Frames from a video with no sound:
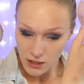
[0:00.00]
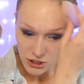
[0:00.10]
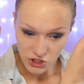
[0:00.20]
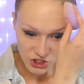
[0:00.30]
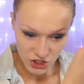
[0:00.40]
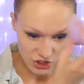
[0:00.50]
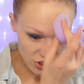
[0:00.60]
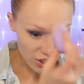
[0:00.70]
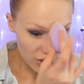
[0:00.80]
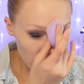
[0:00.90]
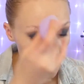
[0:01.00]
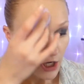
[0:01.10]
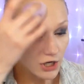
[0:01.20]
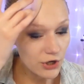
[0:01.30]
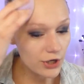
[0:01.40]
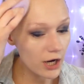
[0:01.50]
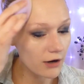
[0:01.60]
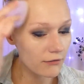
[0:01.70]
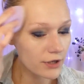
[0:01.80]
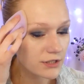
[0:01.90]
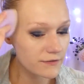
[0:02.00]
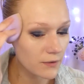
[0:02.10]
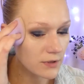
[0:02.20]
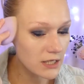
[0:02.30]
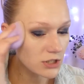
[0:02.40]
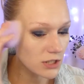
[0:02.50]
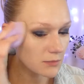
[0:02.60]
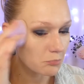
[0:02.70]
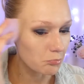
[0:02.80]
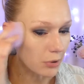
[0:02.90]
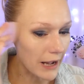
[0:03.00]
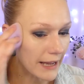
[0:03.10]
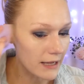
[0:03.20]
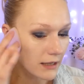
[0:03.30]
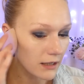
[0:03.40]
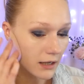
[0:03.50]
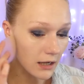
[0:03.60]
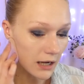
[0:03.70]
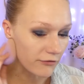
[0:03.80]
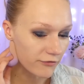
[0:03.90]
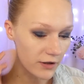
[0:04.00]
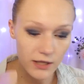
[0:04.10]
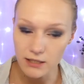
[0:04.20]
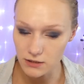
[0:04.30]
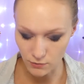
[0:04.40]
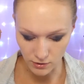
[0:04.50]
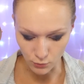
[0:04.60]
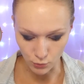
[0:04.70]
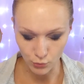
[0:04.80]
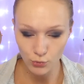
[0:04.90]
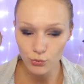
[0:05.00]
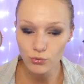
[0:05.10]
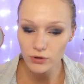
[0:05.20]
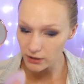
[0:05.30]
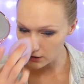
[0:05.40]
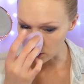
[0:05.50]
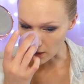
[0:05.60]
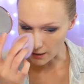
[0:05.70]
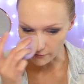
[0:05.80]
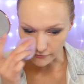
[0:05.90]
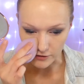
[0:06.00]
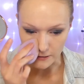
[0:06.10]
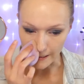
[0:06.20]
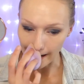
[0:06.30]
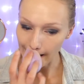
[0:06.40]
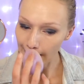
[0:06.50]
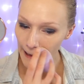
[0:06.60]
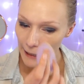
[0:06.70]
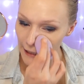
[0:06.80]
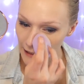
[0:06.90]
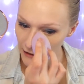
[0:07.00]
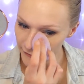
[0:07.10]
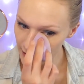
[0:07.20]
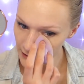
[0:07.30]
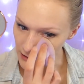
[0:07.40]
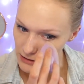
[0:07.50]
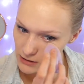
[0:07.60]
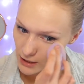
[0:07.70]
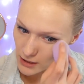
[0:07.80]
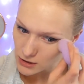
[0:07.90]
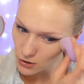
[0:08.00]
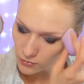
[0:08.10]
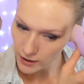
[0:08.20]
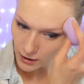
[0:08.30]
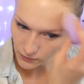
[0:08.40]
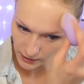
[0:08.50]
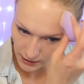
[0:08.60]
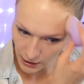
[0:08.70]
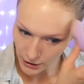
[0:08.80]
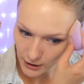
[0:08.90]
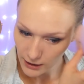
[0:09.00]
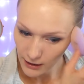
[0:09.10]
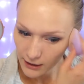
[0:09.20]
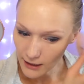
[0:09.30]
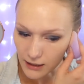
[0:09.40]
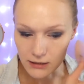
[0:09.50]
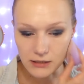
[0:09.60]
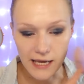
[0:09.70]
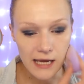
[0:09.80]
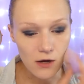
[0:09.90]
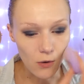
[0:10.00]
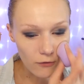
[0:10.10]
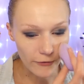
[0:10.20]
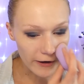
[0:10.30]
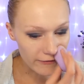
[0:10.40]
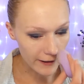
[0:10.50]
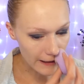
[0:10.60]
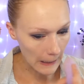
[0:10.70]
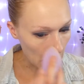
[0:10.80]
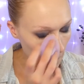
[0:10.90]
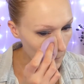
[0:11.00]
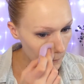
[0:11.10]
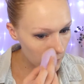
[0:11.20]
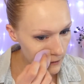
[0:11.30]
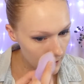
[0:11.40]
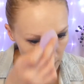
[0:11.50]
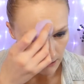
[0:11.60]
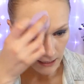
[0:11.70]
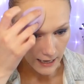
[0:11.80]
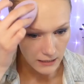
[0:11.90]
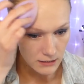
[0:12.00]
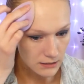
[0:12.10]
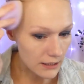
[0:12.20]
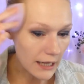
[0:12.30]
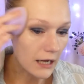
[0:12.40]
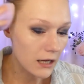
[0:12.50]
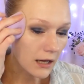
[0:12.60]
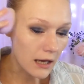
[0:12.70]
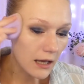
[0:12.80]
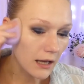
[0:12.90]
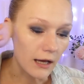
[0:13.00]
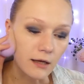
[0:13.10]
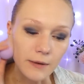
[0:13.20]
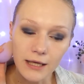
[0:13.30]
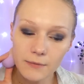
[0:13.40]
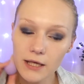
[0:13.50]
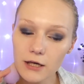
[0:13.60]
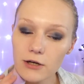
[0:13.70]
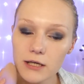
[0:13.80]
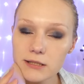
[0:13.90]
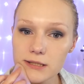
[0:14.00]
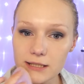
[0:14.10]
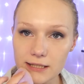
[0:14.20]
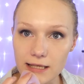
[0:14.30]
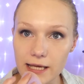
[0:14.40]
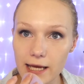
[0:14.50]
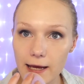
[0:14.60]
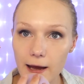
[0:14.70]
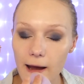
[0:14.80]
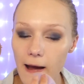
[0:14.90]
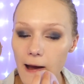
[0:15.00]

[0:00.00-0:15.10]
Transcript: sheer coverage foundation, but I feel like it's doing a really good job of just like evening the skin tone out here. It's laying over everything really nicely. I am curious to see